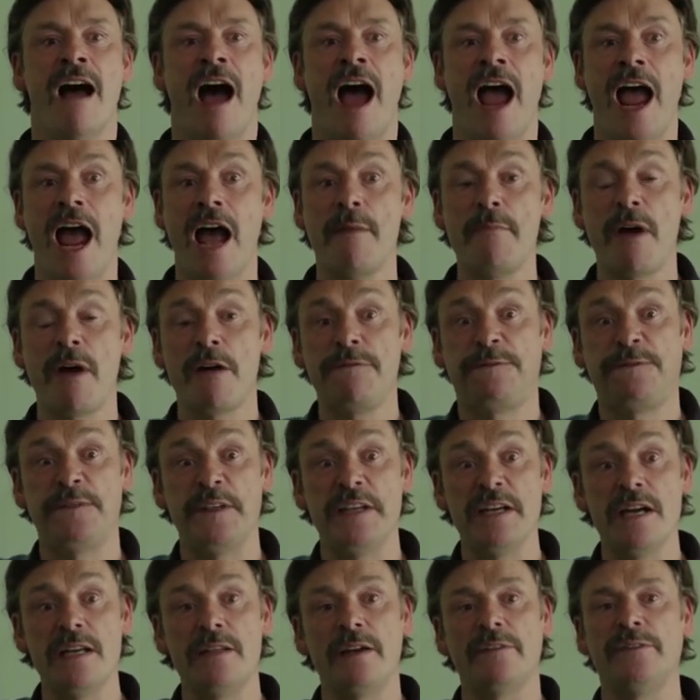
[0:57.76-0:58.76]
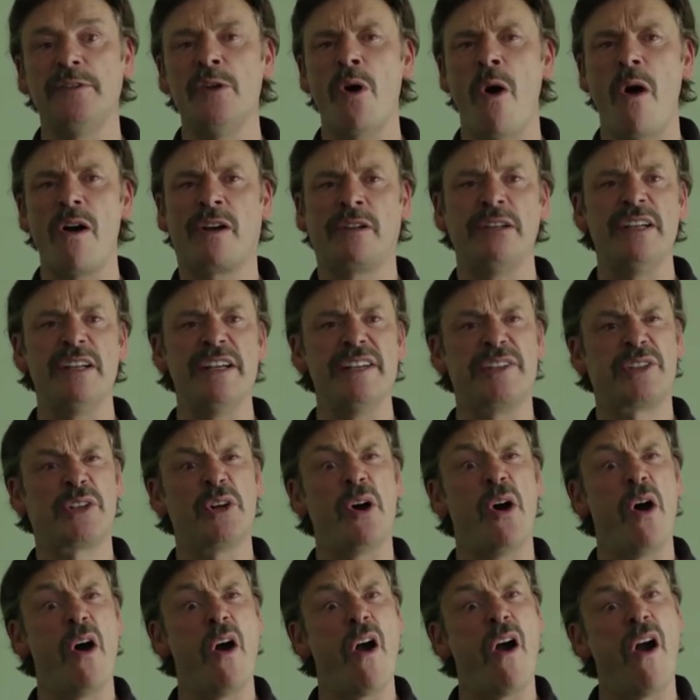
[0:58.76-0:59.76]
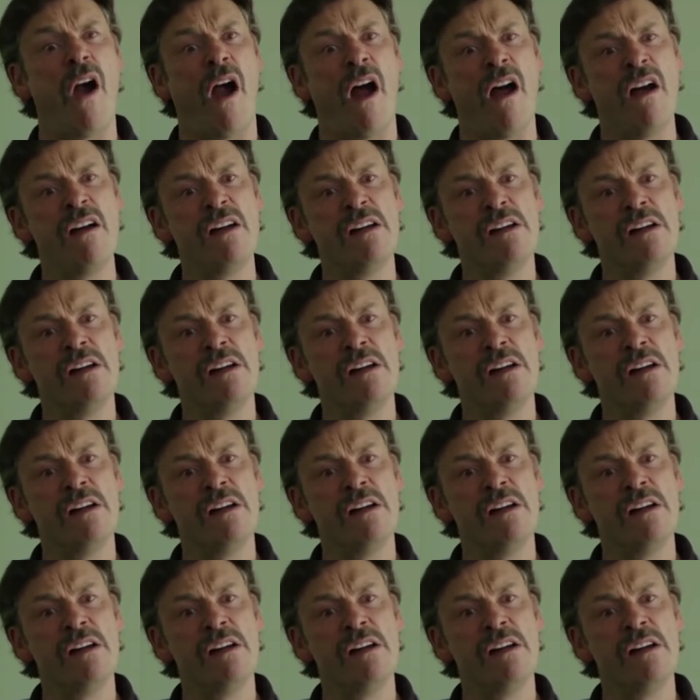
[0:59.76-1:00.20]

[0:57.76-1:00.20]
I am afeard of no creature!